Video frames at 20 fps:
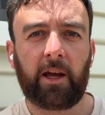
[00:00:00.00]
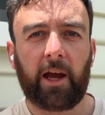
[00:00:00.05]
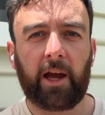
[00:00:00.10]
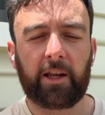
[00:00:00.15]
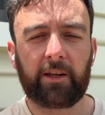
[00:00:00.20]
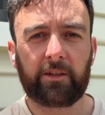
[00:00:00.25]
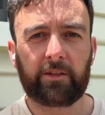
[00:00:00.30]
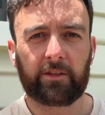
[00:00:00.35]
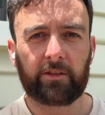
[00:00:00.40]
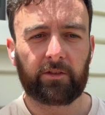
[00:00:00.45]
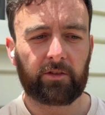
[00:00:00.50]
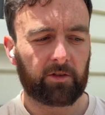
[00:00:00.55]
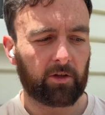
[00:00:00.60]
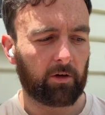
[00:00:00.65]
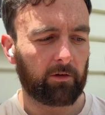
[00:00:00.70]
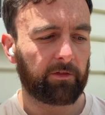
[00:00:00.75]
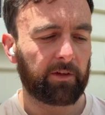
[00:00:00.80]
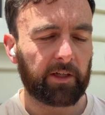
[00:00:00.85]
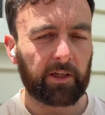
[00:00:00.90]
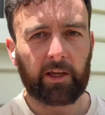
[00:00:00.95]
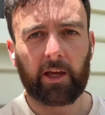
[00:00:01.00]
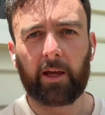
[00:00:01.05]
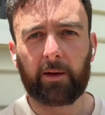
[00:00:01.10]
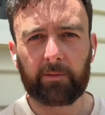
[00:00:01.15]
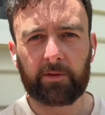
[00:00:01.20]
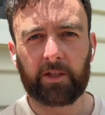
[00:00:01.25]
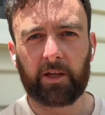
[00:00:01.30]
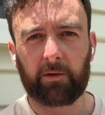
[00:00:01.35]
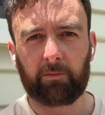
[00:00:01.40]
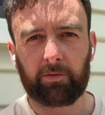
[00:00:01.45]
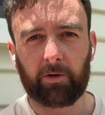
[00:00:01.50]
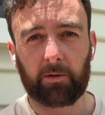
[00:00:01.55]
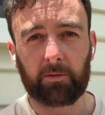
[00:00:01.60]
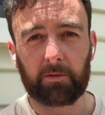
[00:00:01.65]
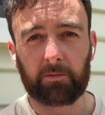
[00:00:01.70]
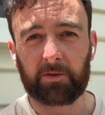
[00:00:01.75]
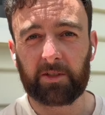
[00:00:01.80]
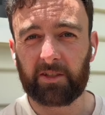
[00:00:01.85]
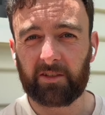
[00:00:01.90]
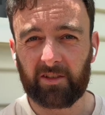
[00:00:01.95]
And solving GAMSAT
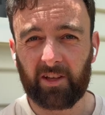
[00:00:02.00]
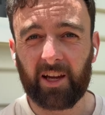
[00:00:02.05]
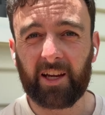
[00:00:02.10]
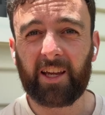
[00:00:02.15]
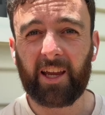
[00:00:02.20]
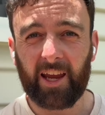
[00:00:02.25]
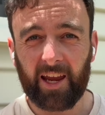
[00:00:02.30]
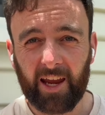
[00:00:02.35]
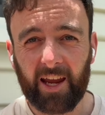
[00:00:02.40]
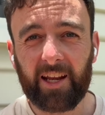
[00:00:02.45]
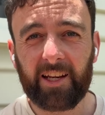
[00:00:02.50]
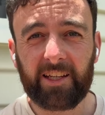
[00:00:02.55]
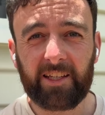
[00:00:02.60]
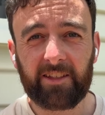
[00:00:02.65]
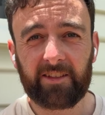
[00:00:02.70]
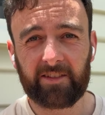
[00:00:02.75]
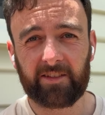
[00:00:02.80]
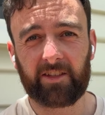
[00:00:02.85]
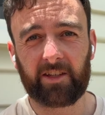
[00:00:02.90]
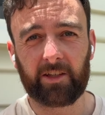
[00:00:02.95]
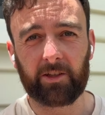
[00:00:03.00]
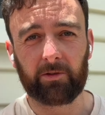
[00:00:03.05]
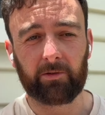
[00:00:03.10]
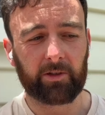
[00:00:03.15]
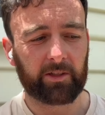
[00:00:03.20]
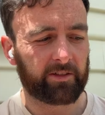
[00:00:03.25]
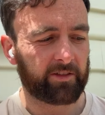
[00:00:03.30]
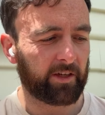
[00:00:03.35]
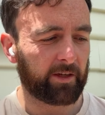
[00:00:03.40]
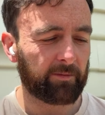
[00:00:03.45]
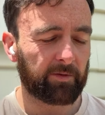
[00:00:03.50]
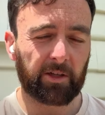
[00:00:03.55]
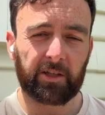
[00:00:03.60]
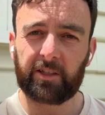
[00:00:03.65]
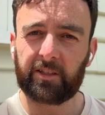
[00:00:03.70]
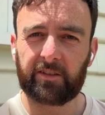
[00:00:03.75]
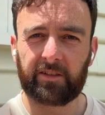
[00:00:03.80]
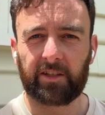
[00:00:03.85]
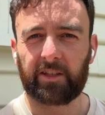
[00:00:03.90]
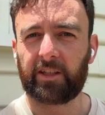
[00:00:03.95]
problems is like any skill. It seems like
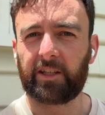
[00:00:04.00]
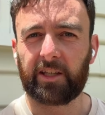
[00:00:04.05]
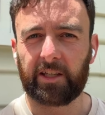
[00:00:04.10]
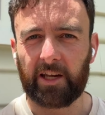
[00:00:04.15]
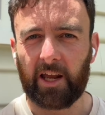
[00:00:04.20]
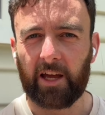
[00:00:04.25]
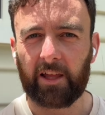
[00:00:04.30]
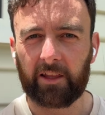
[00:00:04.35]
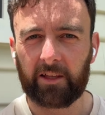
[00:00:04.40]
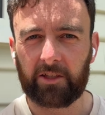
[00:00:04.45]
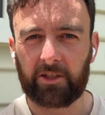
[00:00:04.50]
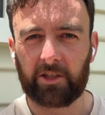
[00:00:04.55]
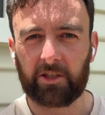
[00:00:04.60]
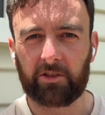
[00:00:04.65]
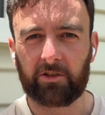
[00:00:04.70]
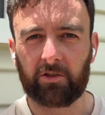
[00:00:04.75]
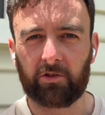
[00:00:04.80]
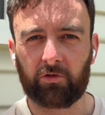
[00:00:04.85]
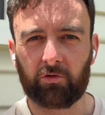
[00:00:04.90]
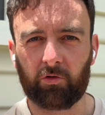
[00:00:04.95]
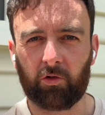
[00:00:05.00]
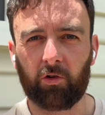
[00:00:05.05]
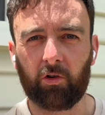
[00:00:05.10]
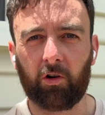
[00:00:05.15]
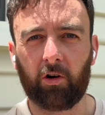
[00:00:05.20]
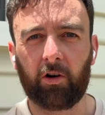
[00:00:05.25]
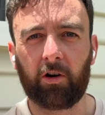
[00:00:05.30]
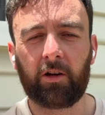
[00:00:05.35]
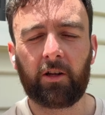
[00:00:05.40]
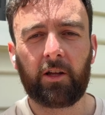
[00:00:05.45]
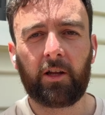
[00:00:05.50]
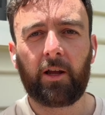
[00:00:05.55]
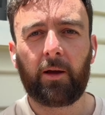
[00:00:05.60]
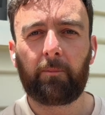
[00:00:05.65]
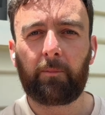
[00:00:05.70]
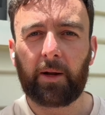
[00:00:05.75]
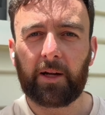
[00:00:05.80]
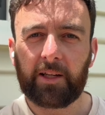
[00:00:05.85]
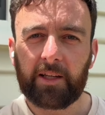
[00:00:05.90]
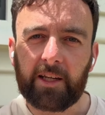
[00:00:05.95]
a silly analogy to draw,
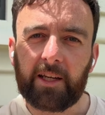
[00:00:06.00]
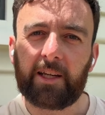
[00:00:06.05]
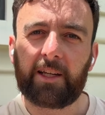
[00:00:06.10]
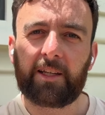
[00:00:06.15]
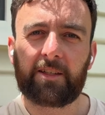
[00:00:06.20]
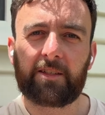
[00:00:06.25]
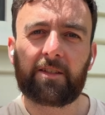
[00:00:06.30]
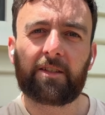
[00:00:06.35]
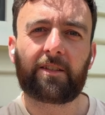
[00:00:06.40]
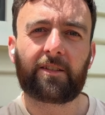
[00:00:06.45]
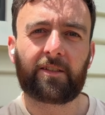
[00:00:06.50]
but it is a